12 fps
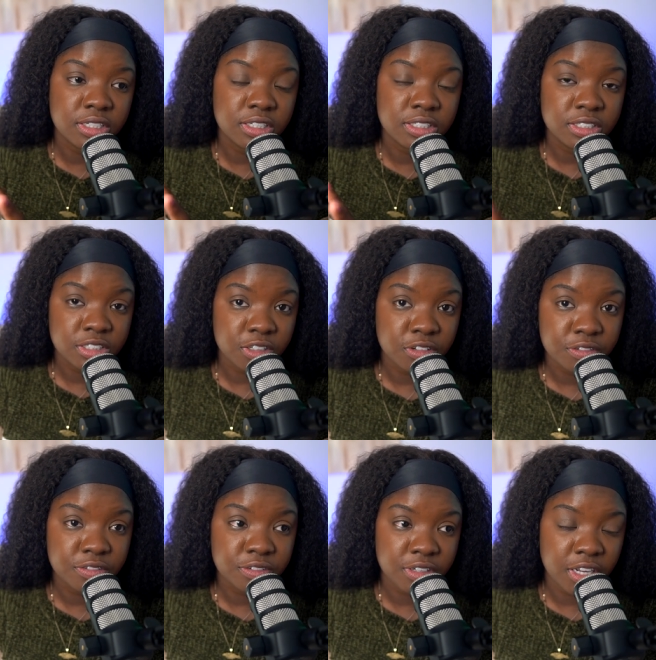the
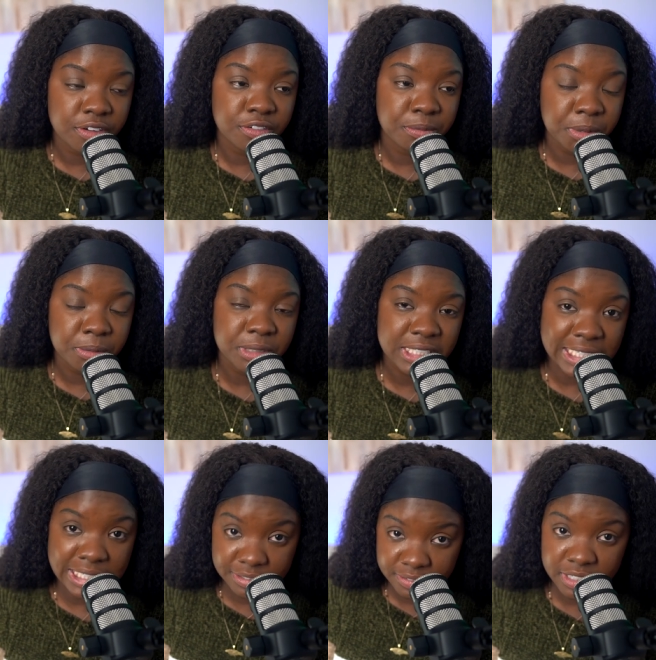stuff, not for people to
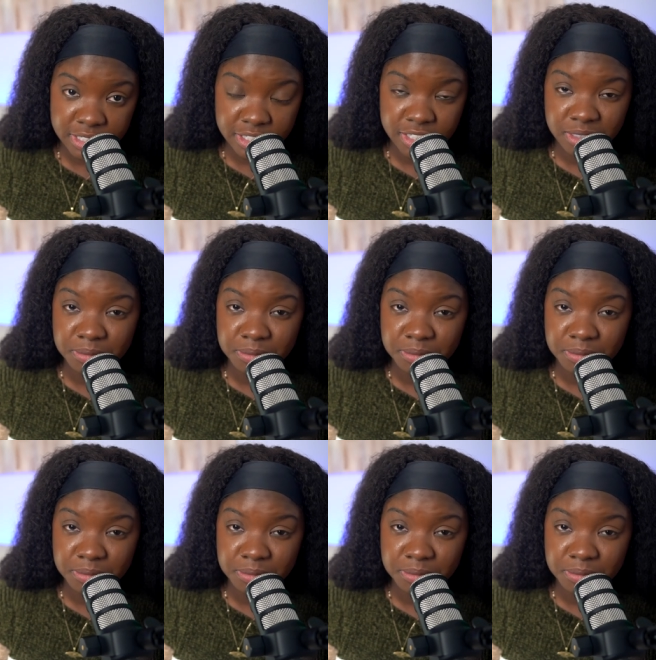live in there,